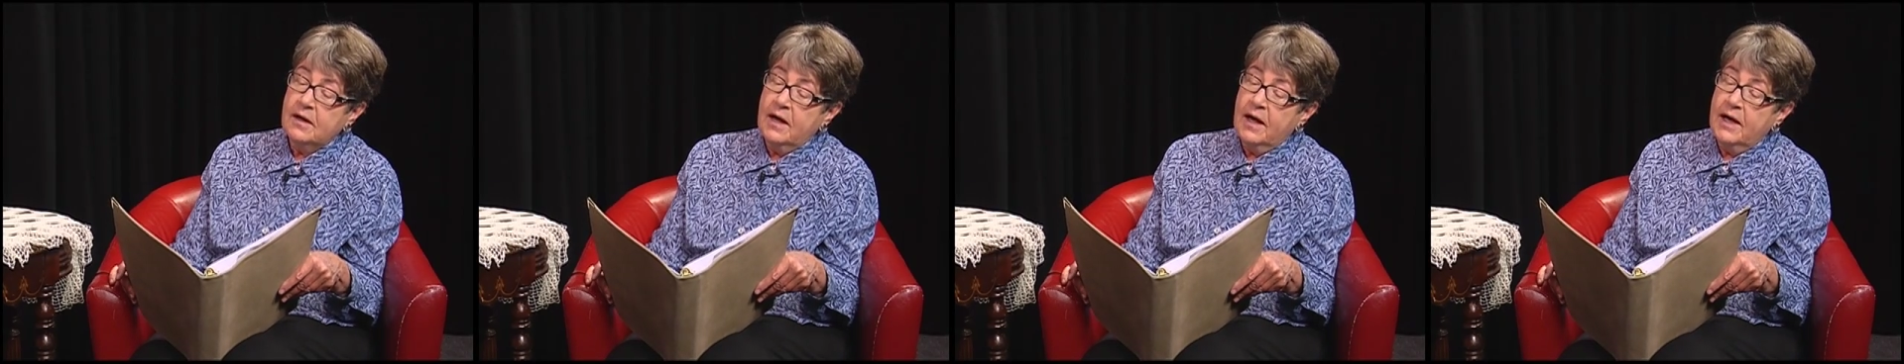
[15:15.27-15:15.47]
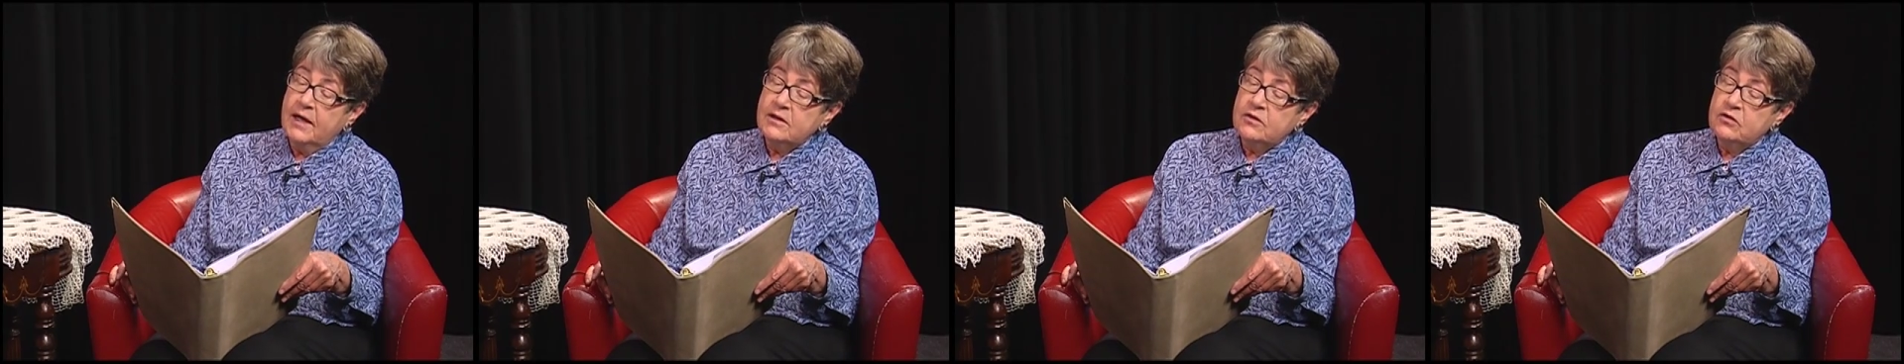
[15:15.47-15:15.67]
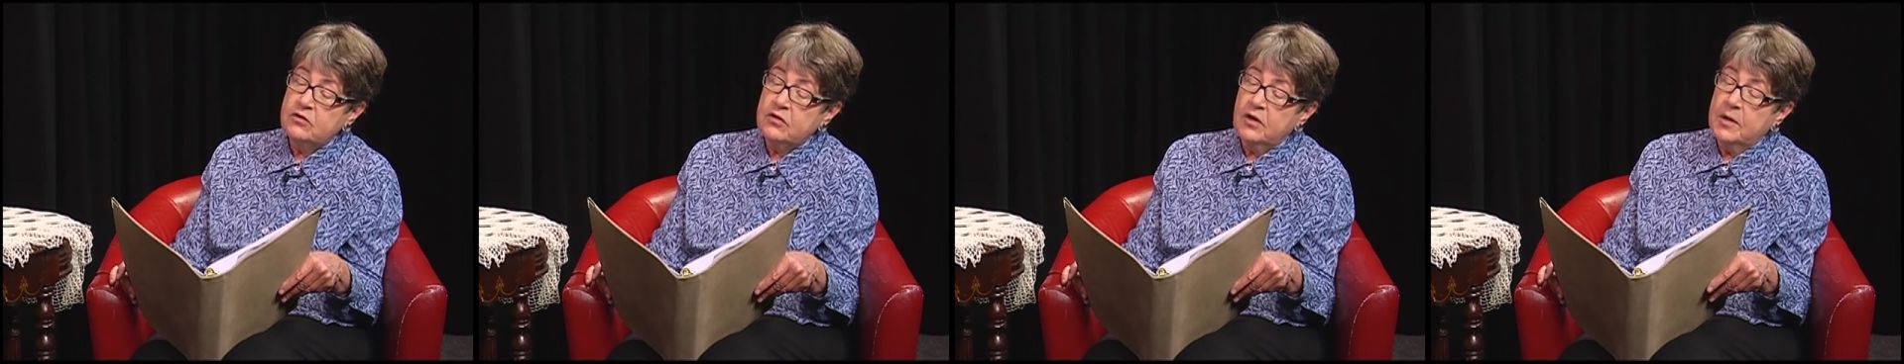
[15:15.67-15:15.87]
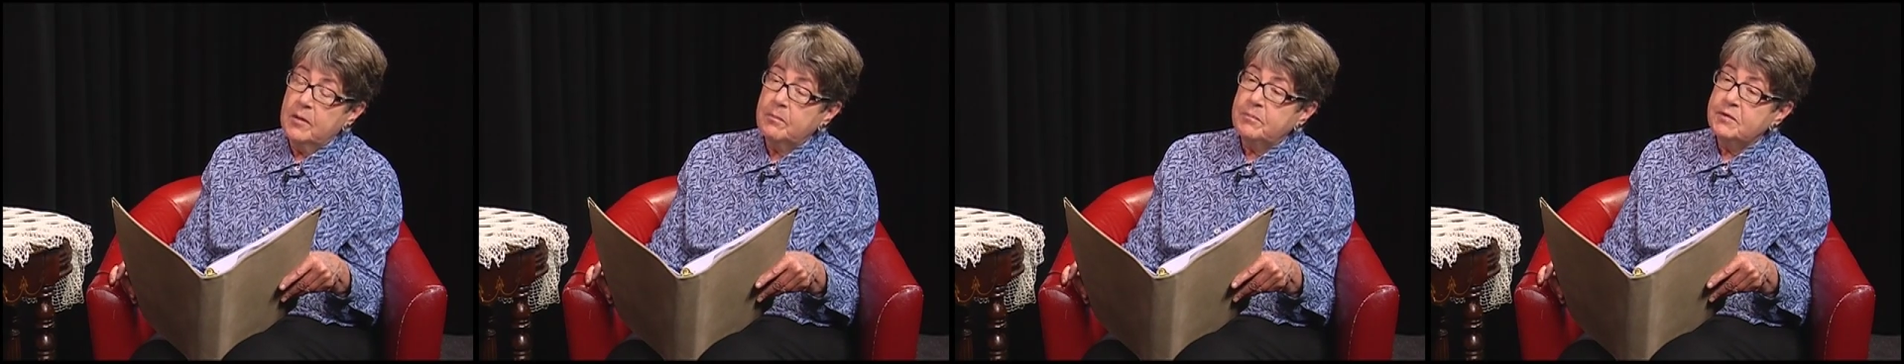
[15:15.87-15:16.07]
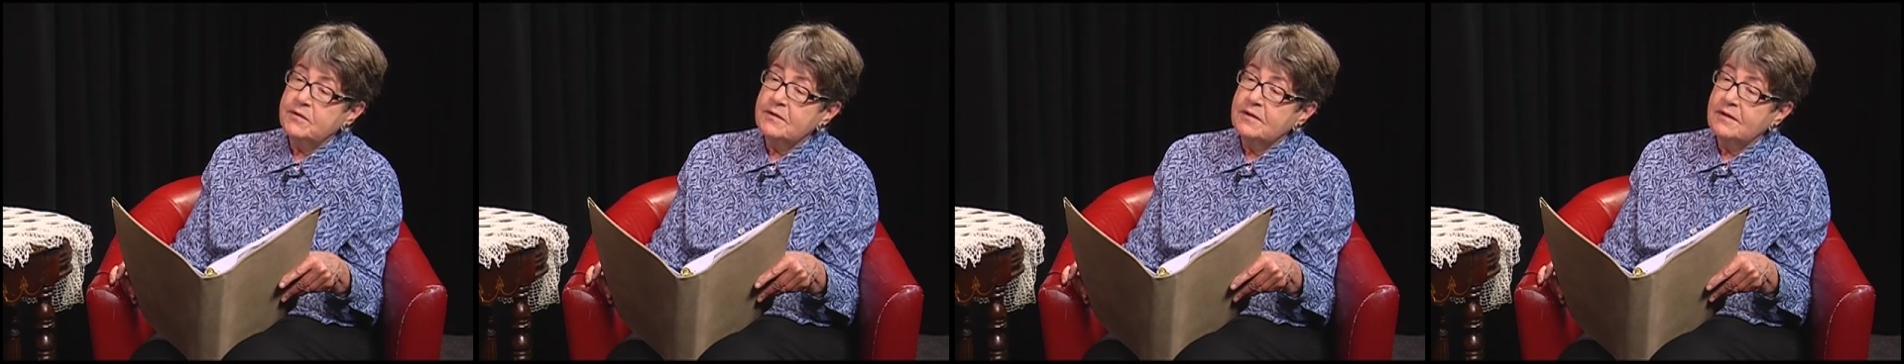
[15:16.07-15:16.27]
I
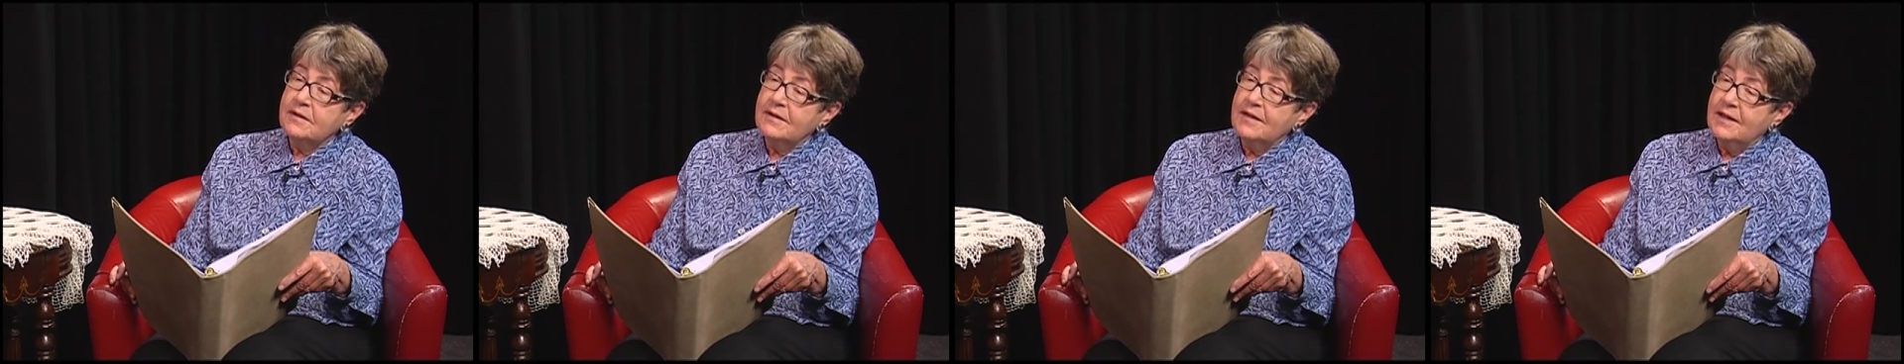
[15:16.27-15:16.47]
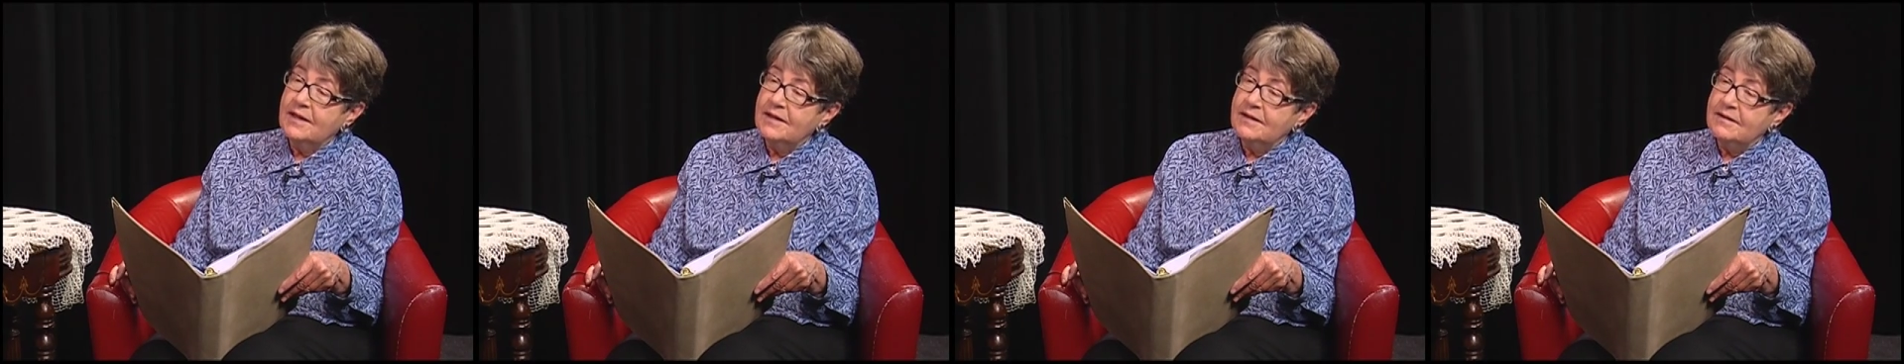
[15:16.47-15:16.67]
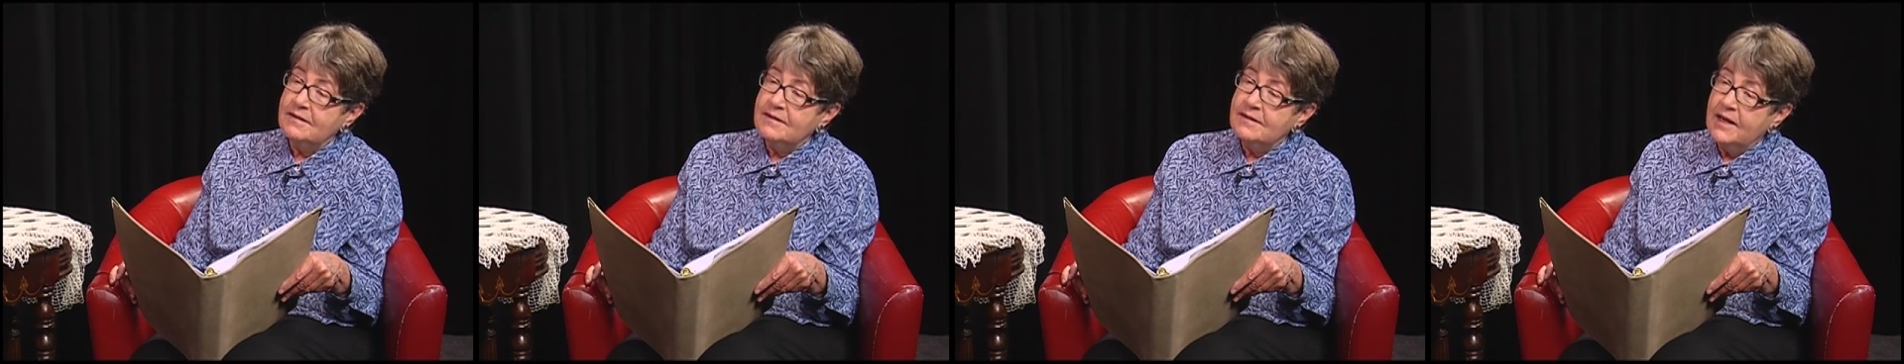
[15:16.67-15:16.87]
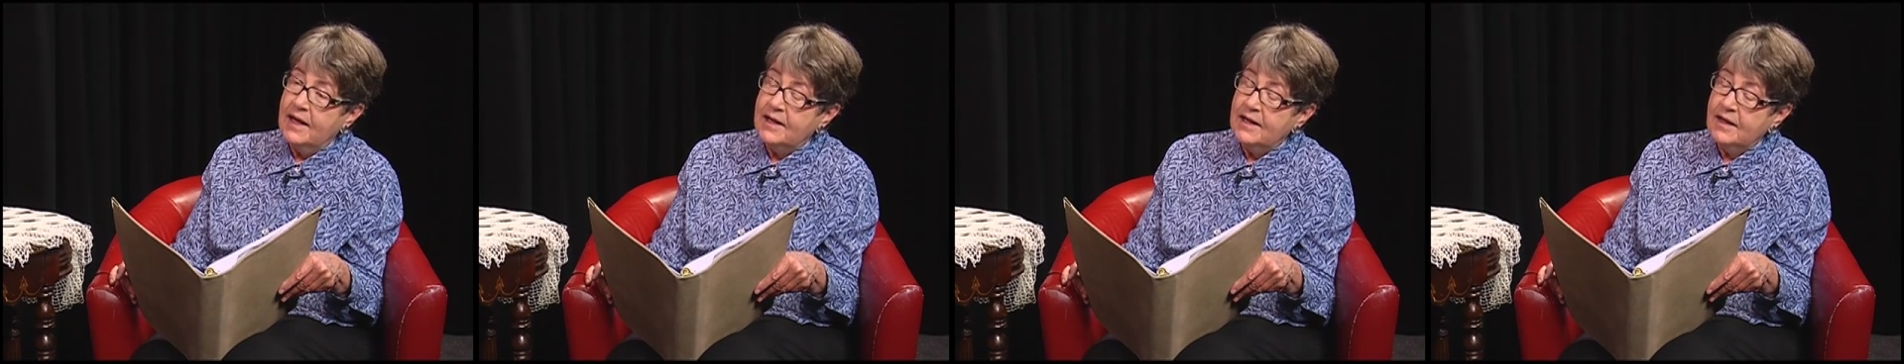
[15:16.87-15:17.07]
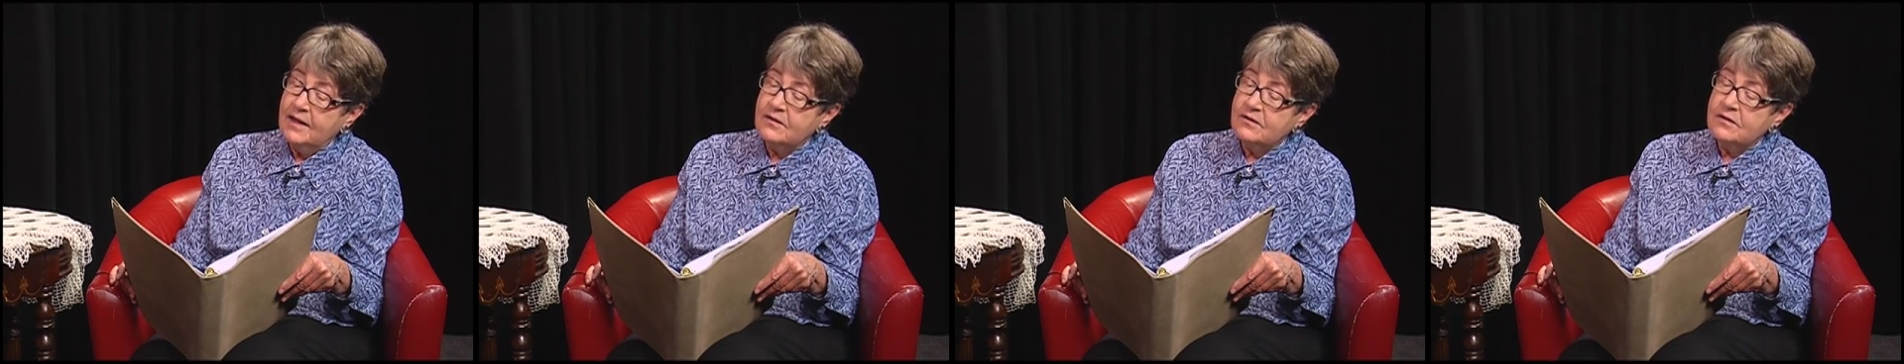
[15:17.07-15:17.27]
jumped and
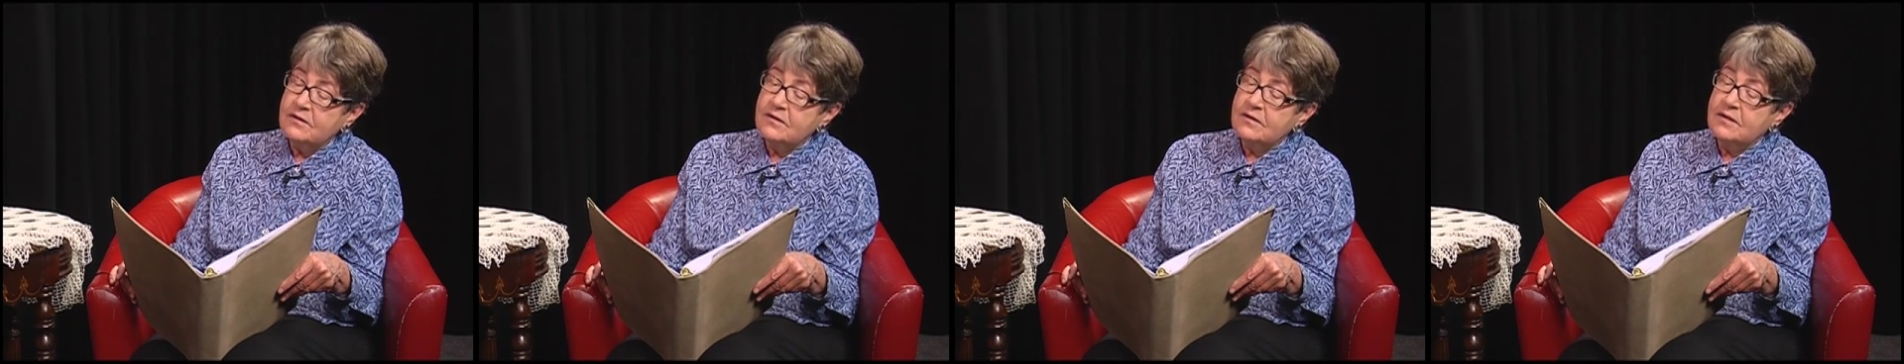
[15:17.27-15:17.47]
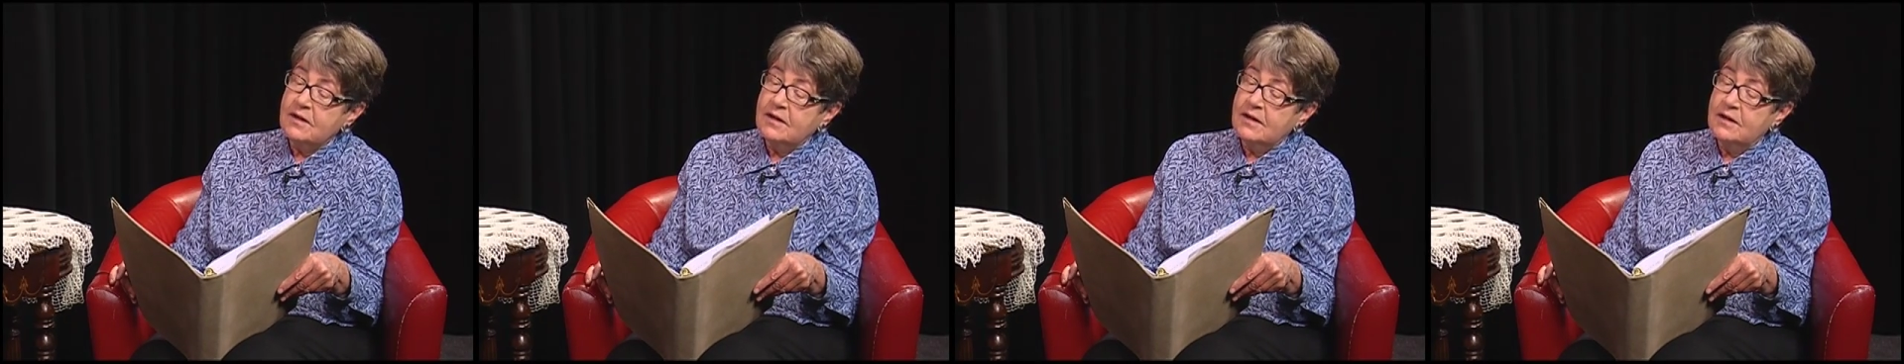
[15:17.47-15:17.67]
danced